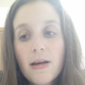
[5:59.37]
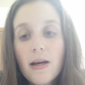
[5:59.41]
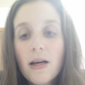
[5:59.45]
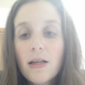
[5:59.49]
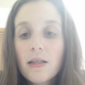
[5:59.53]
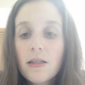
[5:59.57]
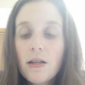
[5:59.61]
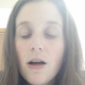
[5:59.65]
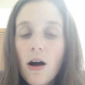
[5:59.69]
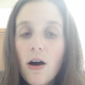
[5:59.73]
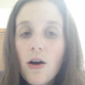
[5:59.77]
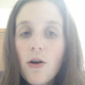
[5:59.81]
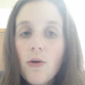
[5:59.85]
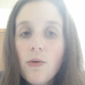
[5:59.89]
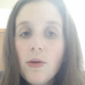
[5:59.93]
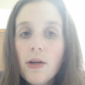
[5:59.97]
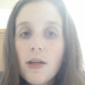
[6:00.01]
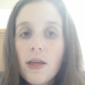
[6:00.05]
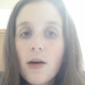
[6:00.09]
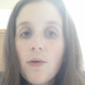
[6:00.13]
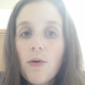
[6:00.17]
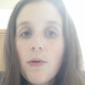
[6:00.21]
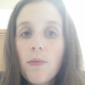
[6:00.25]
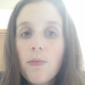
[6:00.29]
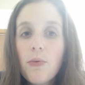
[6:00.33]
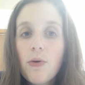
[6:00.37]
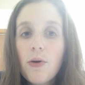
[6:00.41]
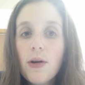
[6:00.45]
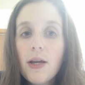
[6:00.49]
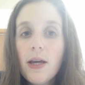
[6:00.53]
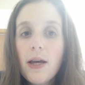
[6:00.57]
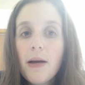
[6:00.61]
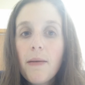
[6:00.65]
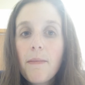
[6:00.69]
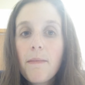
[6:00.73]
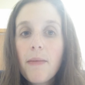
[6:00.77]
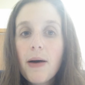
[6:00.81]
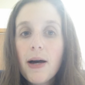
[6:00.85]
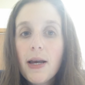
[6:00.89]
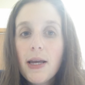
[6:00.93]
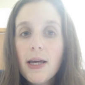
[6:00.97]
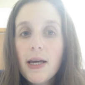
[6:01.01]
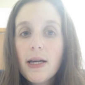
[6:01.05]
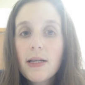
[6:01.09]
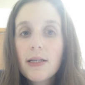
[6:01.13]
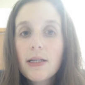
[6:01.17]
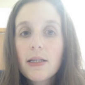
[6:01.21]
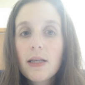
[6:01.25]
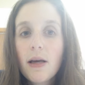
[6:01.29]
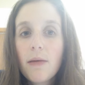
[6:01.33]
It's not only that we're putting
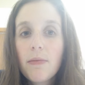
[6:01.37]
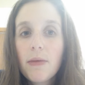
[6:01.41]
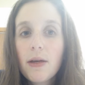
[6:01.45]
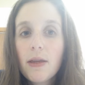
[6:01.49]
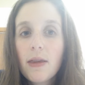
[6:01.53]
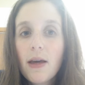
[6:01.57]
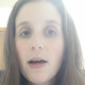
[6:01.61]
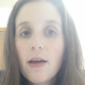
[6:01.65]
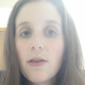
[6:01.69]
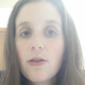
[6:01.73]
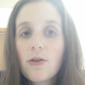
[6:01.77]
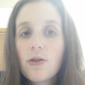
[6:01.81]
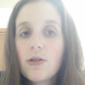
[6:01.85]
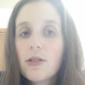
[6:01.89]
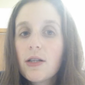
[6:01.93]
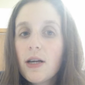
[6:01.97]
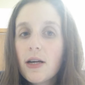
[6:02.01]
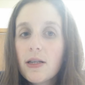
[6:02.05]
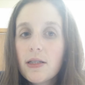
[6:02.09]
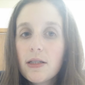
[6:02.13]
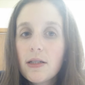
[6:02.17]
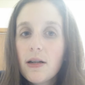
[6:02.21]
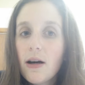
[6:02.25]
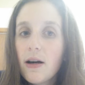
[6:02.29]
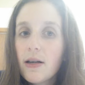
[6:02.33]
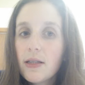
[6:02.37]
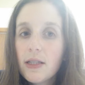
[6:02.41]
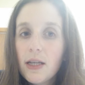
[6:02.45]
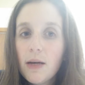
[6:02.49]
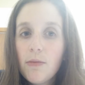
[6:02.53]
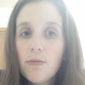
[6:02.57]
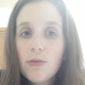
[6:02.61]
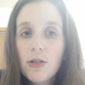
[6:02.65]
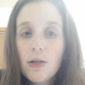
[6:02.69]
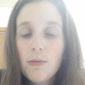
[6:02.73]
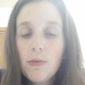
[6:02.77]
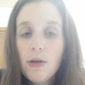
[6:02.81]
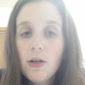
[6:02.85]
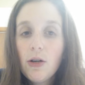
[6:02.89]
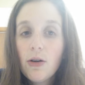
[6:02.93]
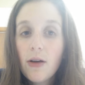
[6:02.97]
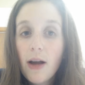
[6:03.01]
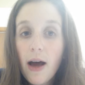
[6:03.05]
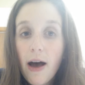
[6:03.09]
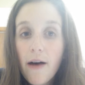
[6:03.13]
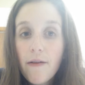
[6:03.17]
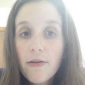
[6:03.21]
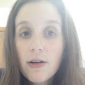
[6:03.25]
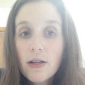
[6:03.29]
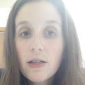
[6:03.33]
money into something that there does not seem to be
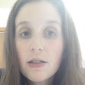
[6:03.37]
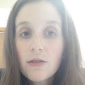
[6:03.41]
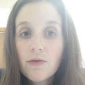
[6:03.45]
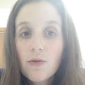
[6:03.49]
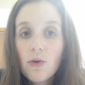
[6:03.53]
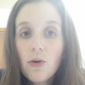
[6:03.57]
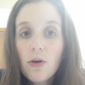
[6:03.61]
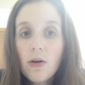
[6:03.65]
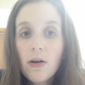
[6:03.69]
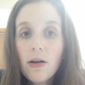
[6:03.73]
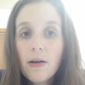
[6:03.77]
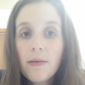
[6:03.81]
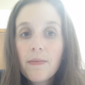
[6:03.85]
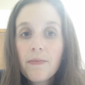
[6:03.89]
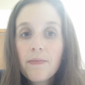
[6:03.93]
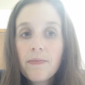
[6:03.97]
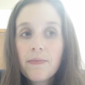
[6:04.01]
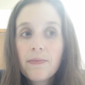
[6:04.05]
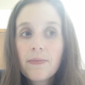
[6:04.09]
good evidence for,